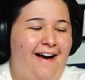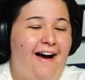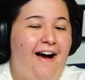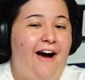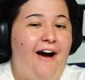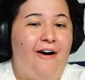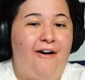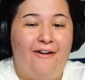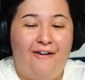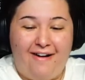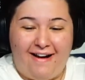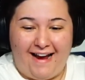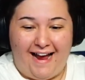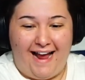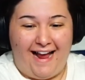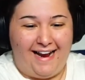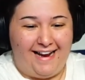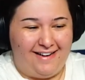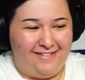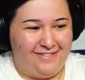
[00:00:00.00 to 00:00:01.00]
Oh,
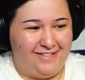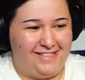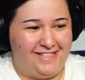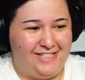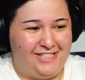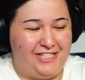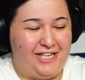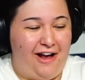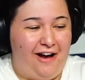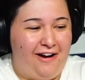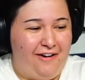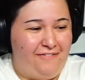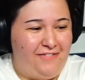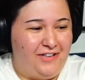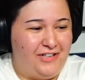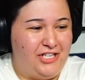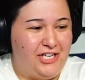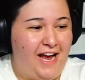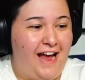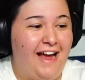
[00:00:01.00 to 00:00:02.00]
okay. It was the shock of
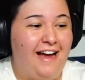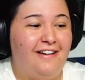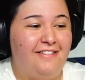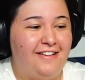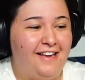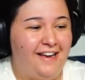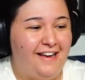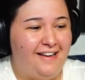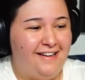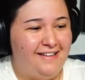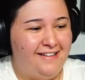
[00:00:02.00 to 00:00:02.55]
the child, huh?